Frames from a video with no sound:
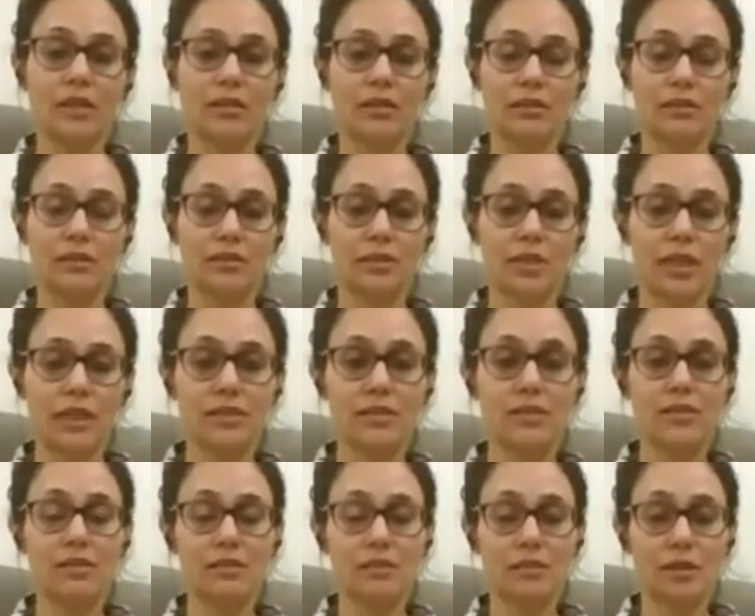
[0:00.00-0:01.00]
the things
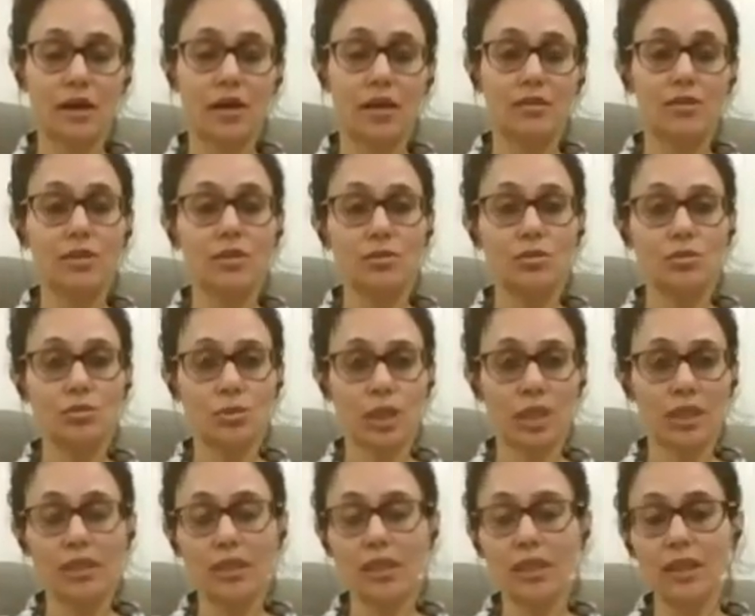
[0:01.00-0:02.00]
start
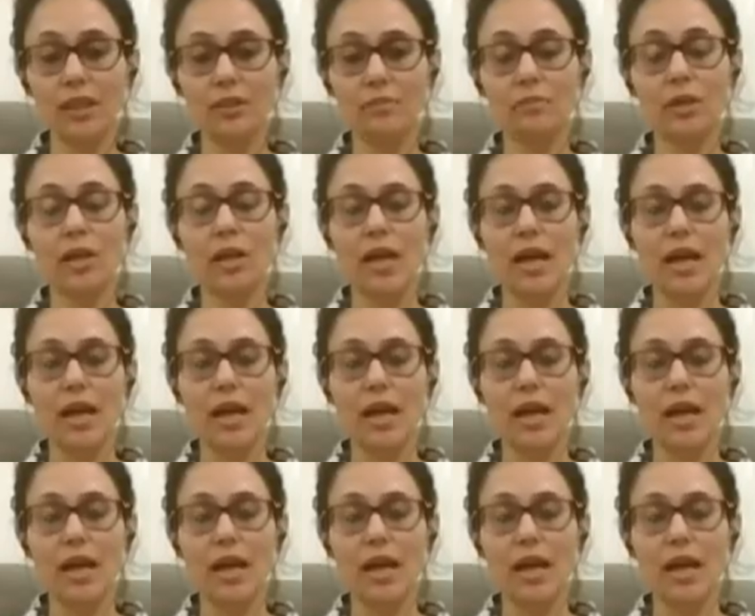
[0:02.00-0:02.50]
triggering him.